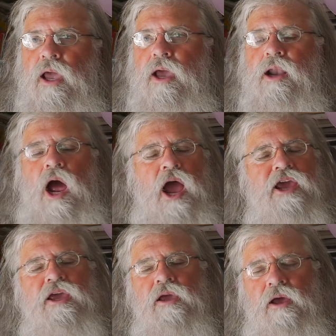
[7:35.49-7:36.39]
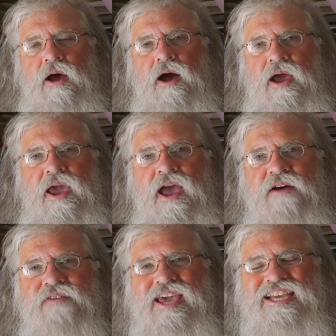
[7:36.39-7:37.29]
And I
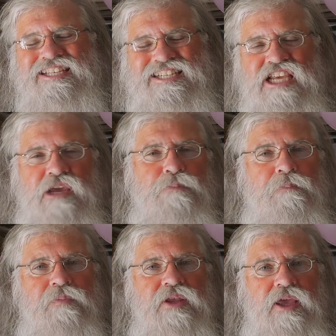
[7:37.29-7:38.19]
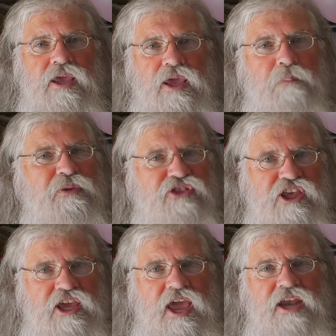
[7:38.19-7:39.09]
have a deep
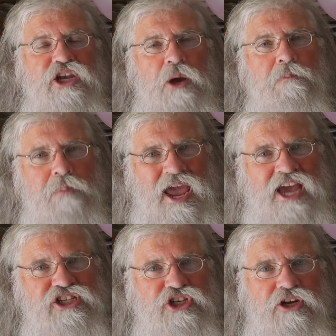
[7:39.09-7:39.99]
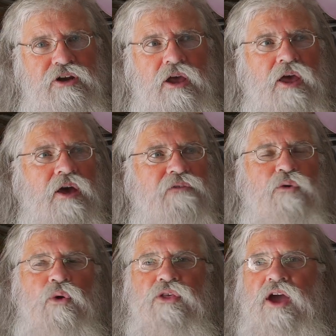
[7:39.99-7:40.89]
empathy and compassion
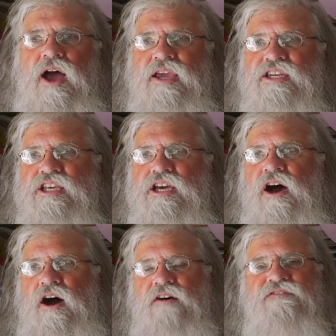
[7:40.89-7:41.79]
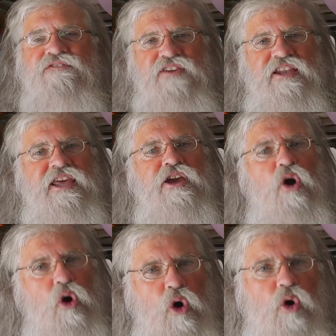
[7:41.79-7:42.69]
for the idea of feeling
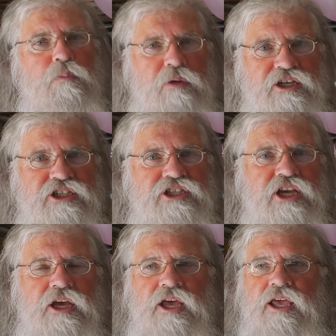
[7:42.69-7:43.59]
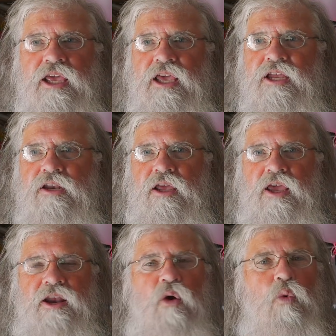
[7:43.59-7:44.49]
hopeless in
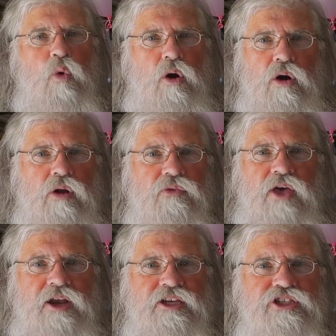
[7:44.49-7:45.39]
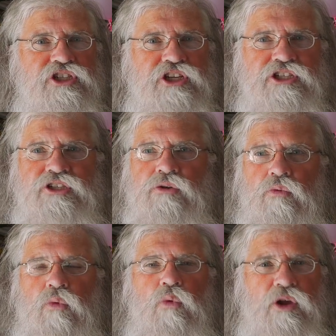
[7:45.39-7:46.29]
a world that is just
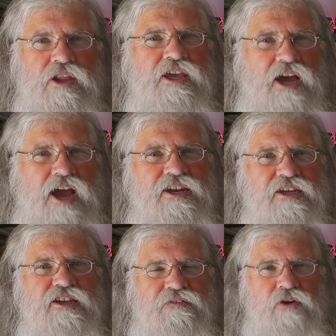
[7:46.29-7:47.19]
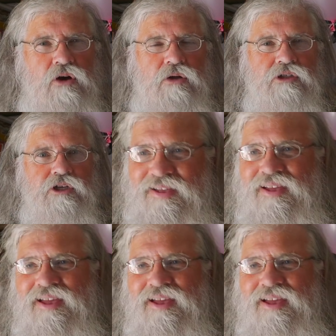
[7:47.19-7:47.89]
really kind of difficult.